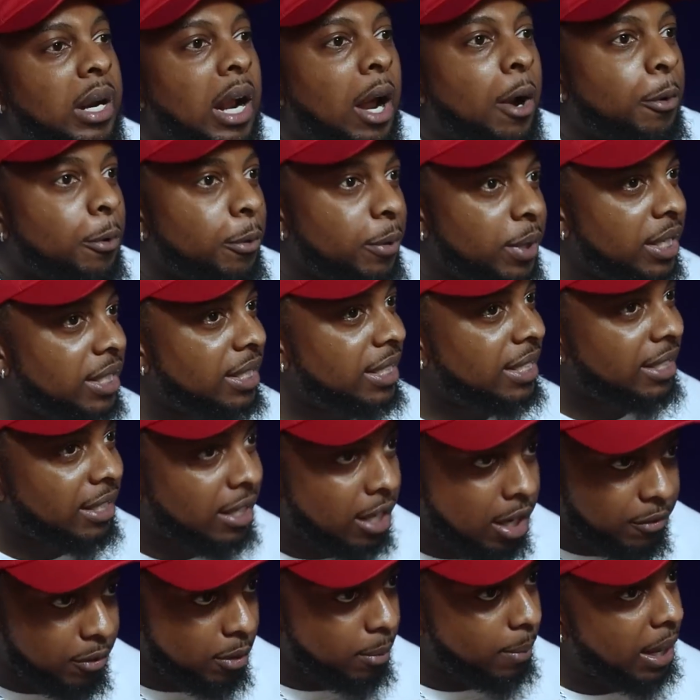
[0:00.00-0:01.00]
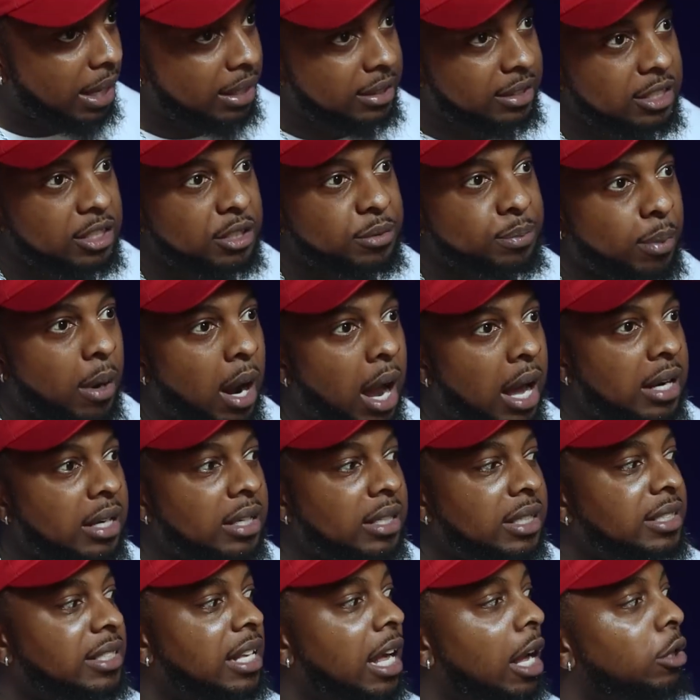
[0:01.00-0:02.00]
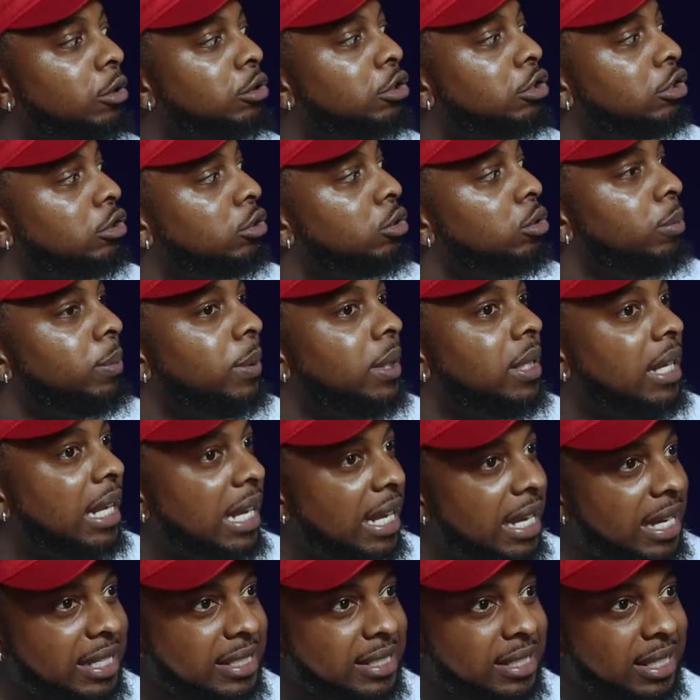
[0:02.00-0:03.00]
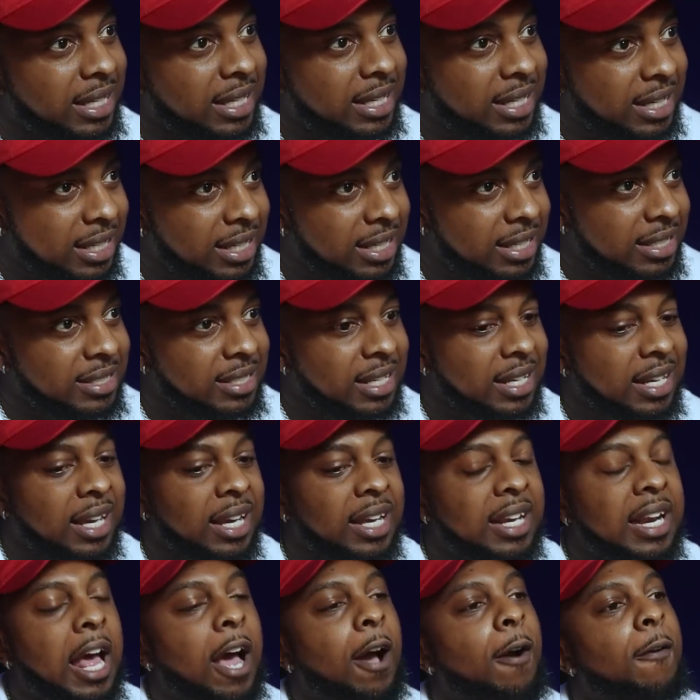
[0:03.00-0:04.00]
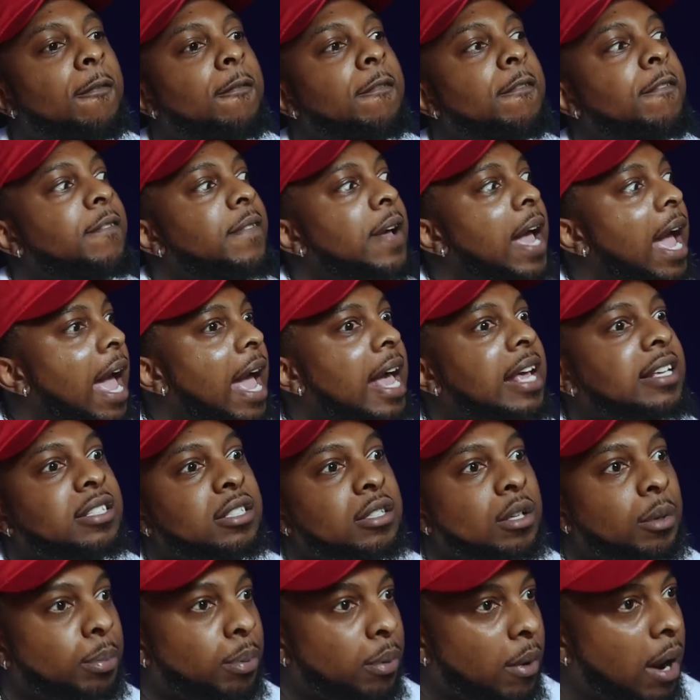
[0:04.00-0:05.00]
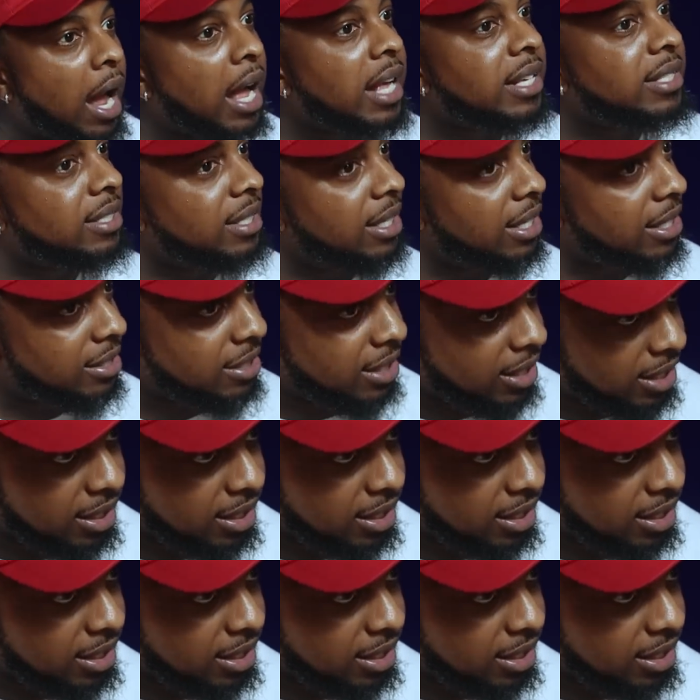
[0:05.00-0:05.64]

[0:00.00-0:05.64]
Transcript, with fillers: what I really love about this product is how stupid easy it is and how fast the process